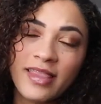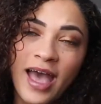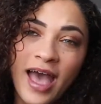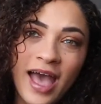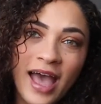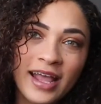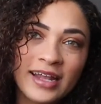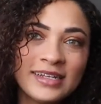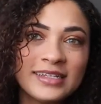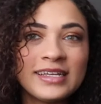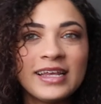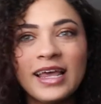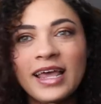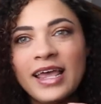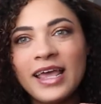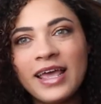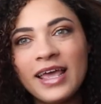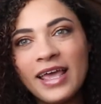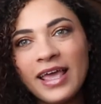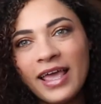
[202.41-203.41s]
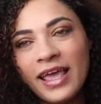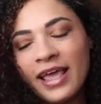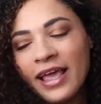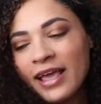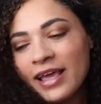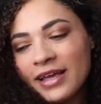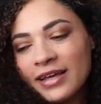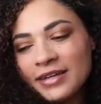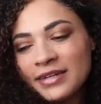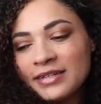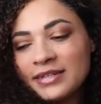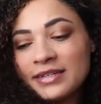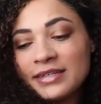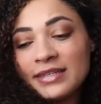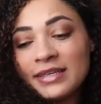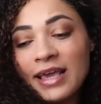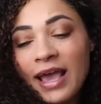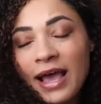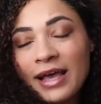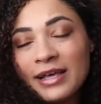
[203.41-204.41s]
that. And
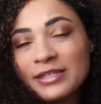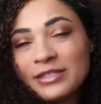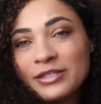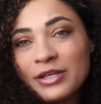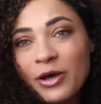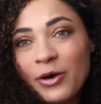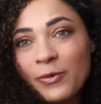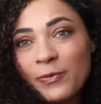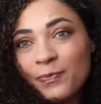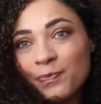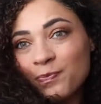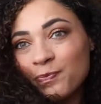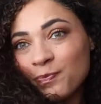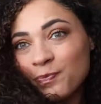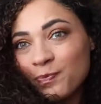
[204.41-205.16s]
yeah, so